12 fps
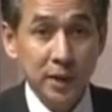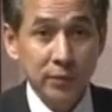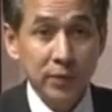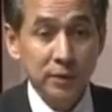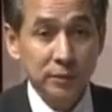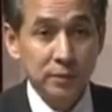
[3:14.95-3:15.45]

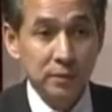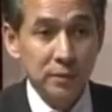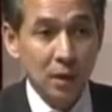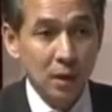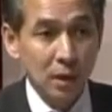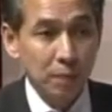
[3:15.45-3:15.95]
And
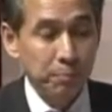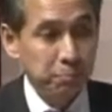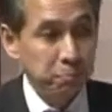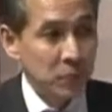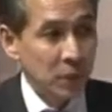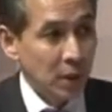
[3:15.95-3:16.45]
this, uh,
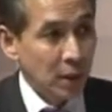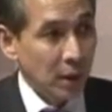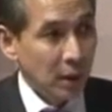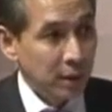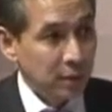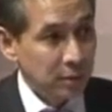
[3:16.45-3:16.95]

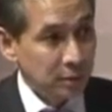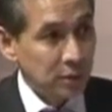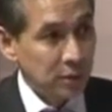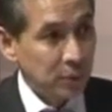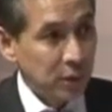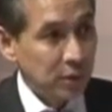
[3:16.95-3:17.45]
and this
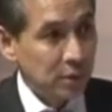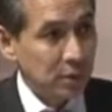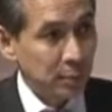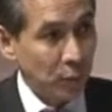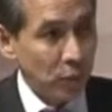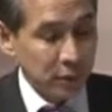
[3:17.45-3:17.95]
system is
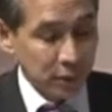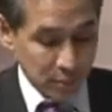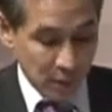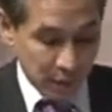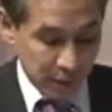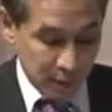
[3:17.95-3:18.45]

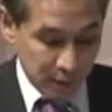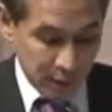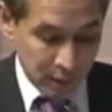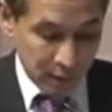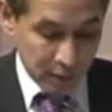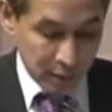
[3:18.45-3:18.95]
supported by
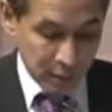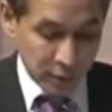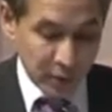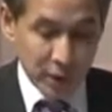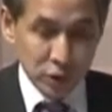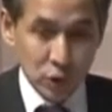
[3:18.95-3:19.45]
a
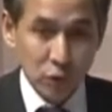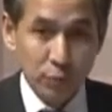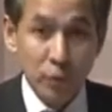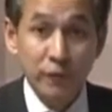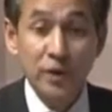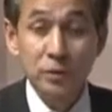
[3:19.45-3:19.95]
range
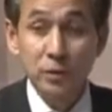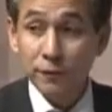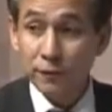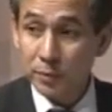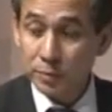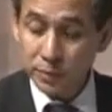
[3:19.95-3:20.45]
of professional
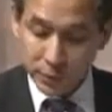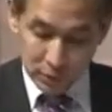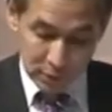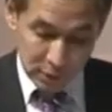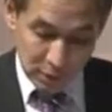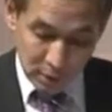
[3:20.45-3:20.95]

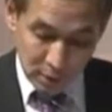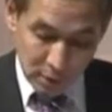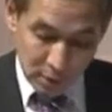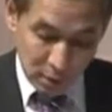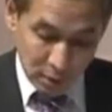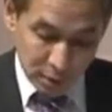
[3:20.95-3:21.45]
firms
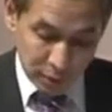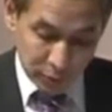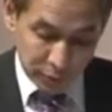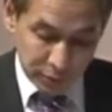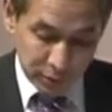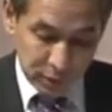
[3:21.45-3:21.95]
uh,
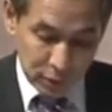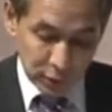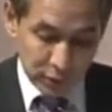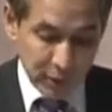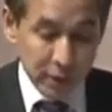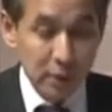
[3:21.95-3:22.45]
consisting
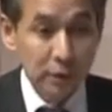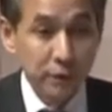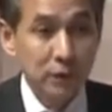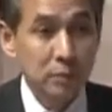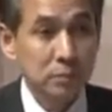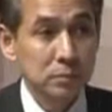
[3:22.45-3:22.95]
of legal
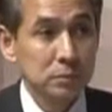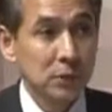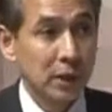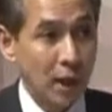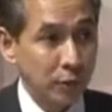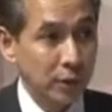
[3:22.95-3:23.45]
firm,
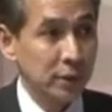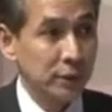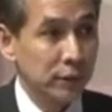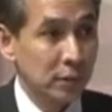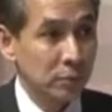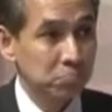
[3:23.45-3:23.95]
accounting
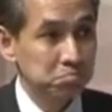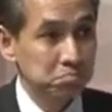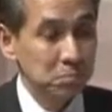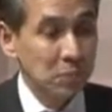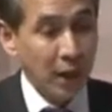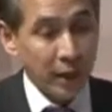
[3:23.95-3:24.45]
firm,
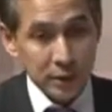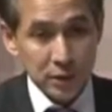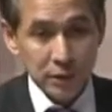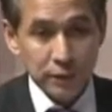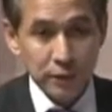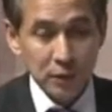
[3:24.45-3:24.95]

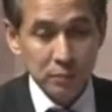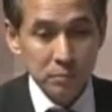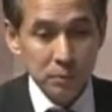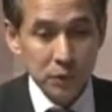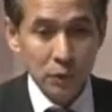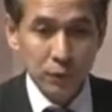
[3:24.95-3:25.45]
IT
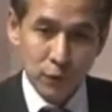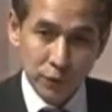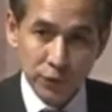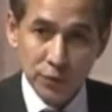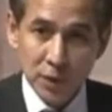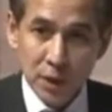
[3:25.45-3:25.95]
firm, and of
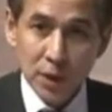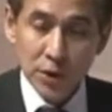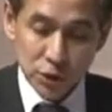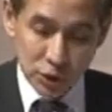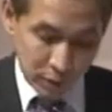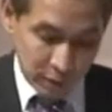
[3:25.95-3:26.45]
course,
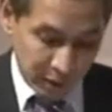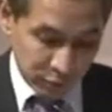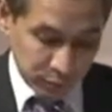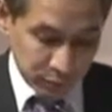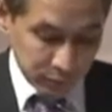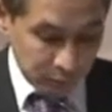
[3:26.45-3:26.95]
Sharia
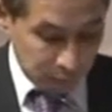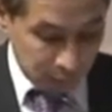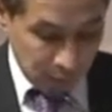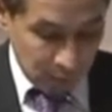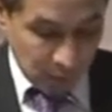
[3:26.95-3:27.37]
experts.